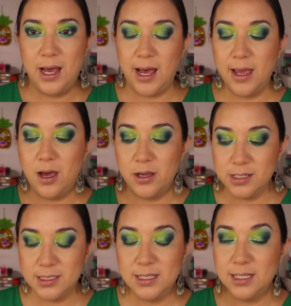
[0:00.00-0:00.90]
I
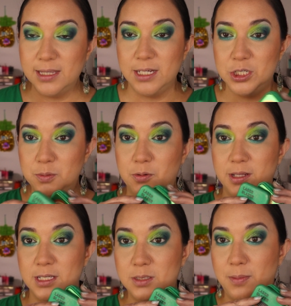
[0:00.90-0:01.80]
honestly think they should
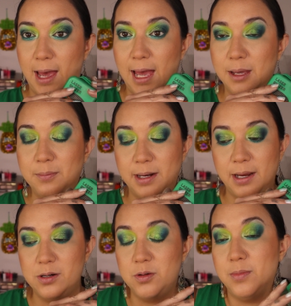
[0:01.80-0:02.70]
bring this back, but I
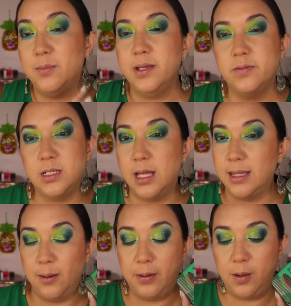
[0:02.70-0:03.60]
don't know, maybe it's not
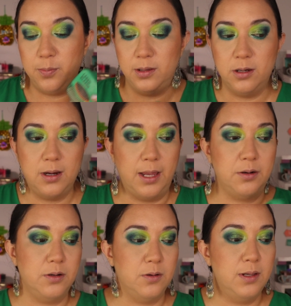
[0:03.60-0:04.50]
that popular. I
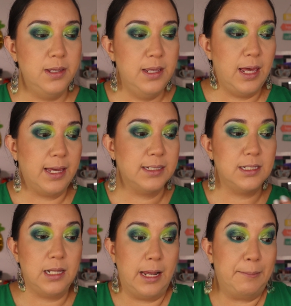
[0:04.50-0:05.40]
don't know. I guess
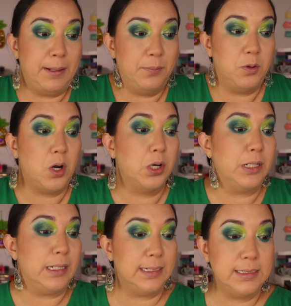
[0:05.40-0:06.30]
a lot of people
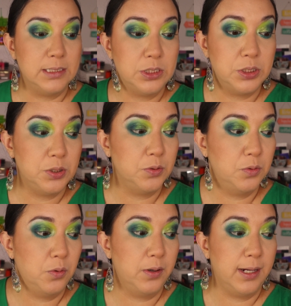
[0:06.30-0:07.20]
aren't into
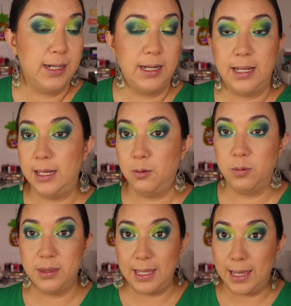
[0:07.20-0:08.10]
going in
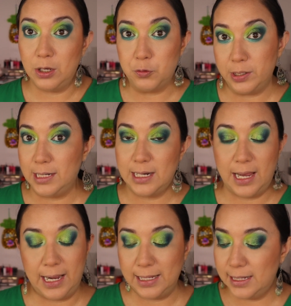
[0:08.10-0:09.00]
with a green
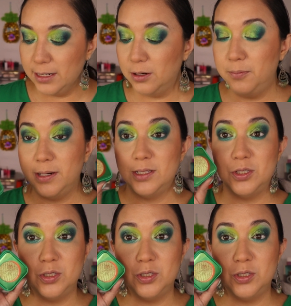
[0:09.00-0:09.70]
highlighter, but it's